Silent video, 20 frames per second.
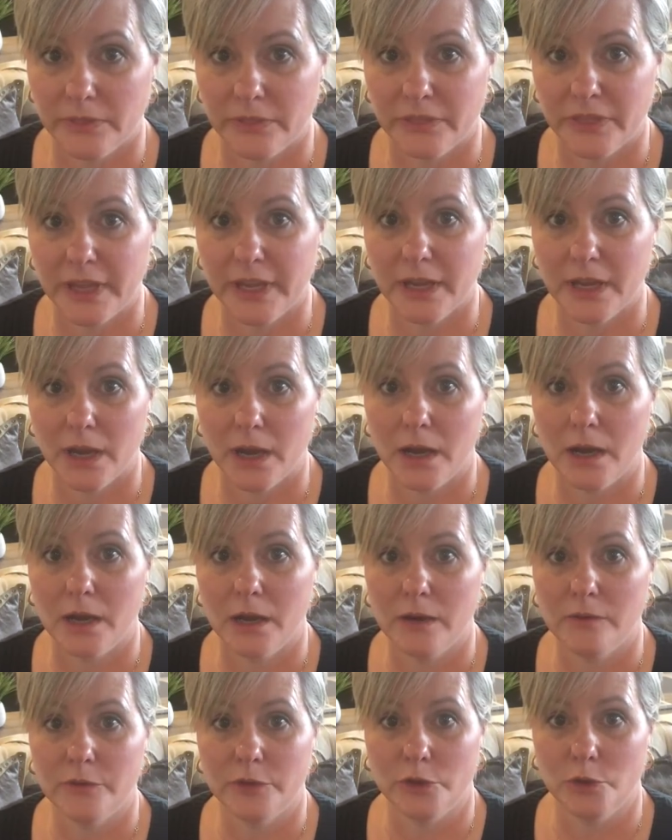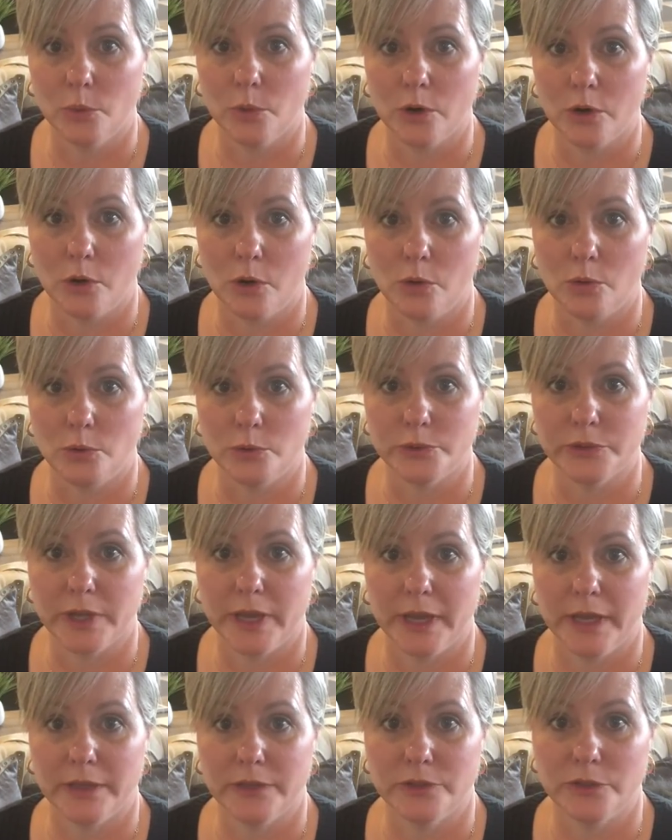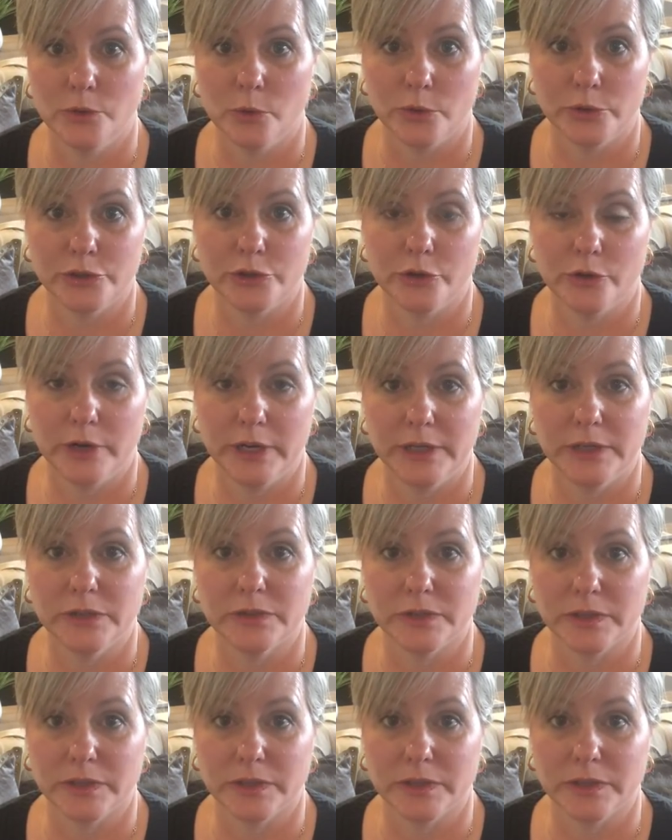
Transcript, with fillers: think of your goals as your journey to